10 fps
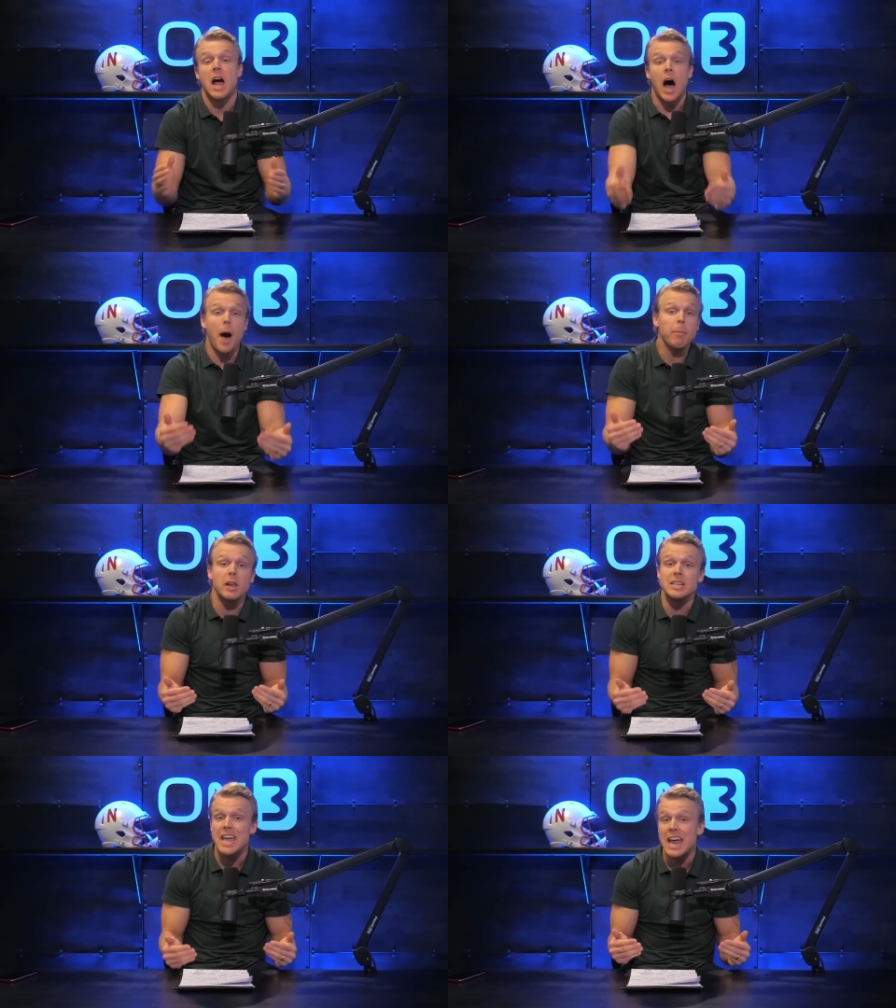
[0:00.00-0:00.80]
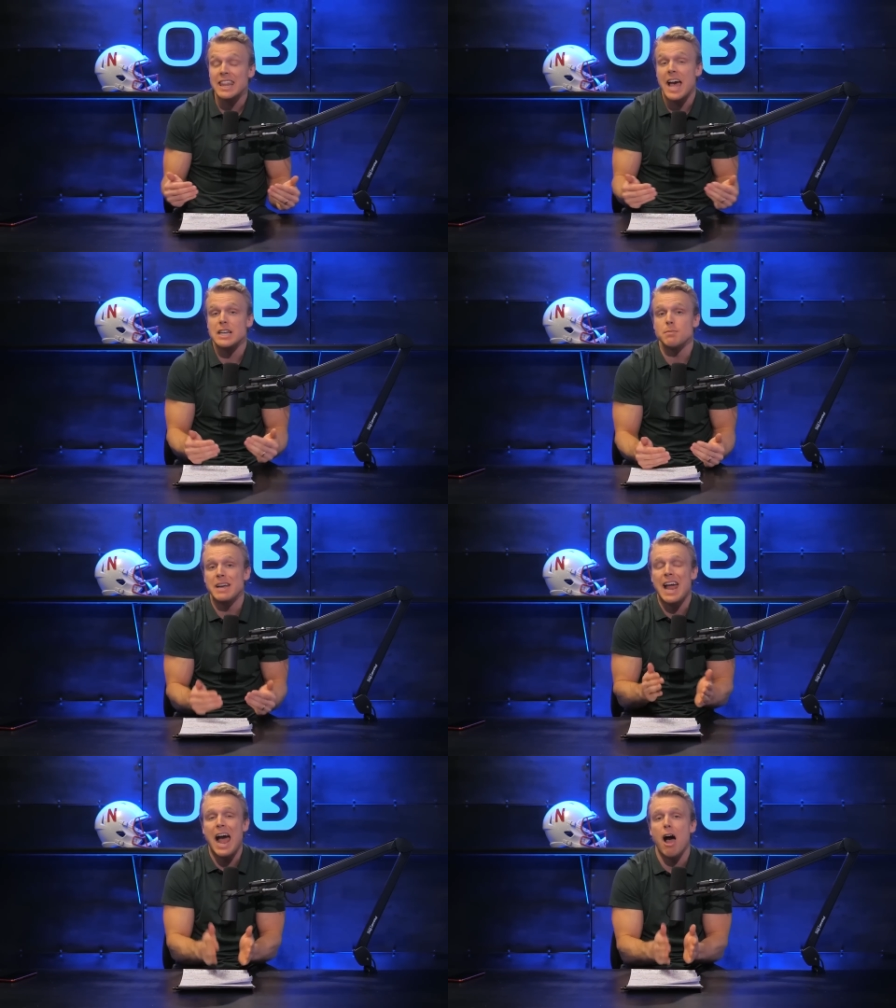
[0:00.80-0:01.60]
I'm going to take that to mean,
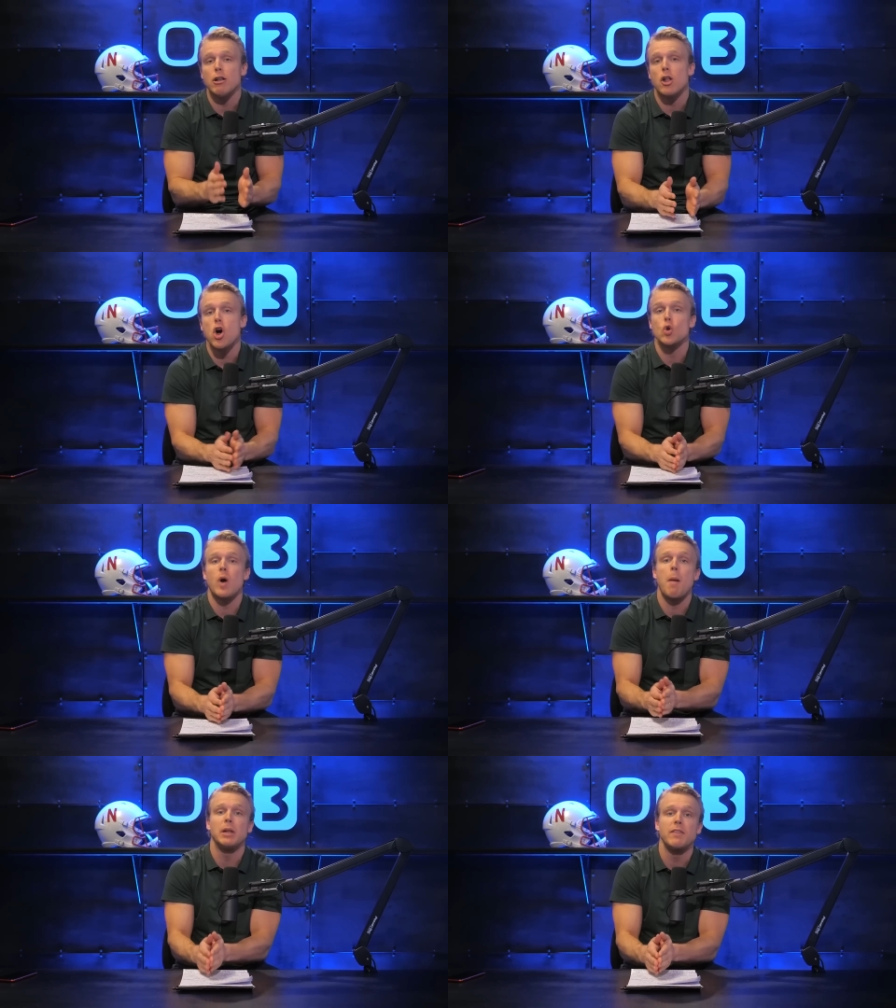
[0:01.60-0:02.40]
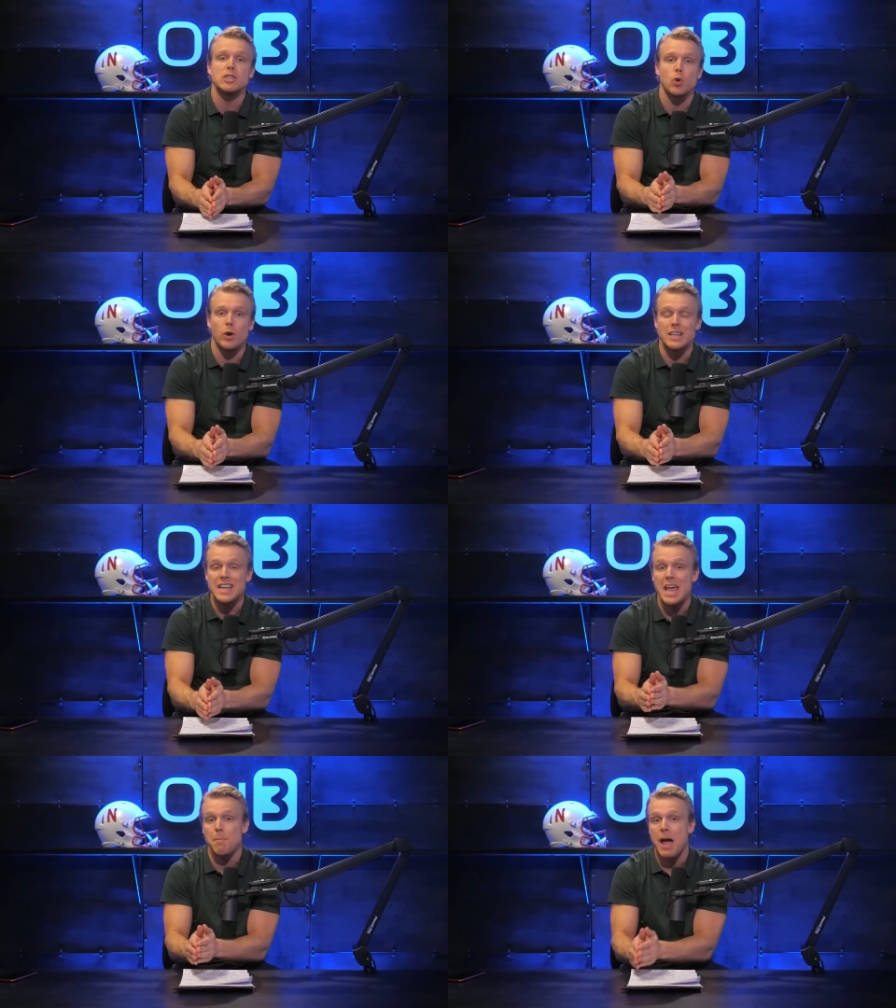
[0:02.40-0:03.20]
how long do I believe it's going to
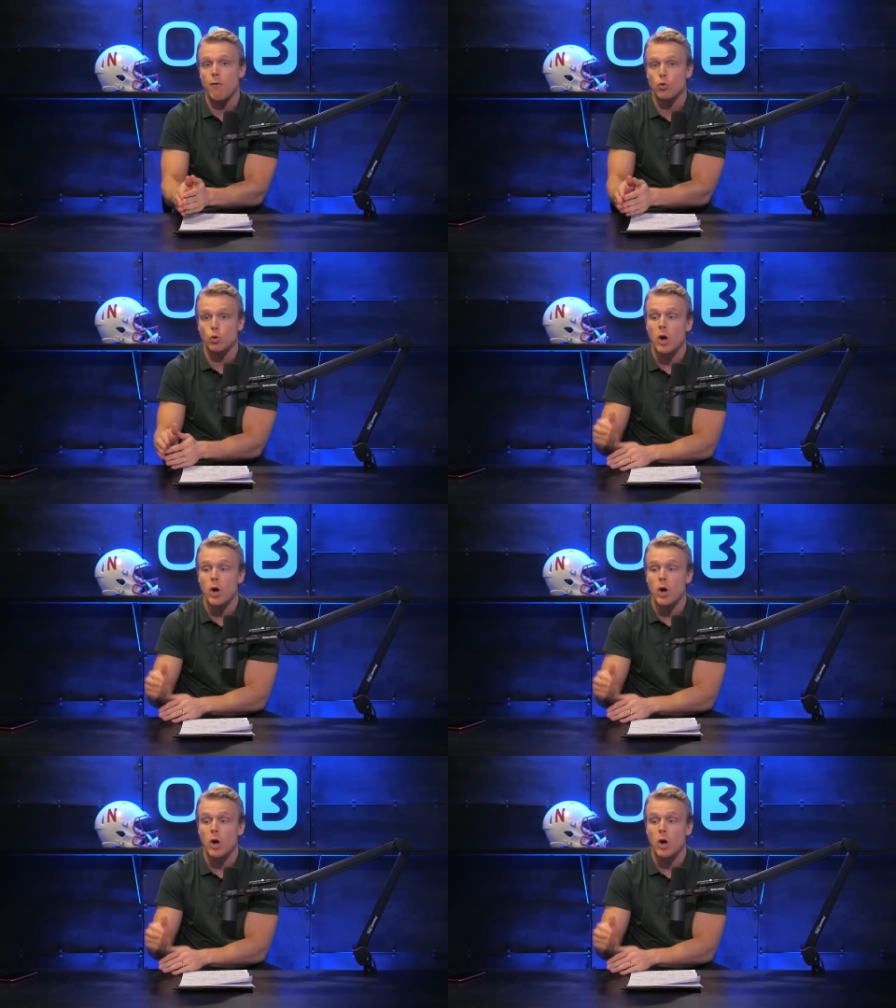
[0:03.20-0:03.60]
take Matt Rhule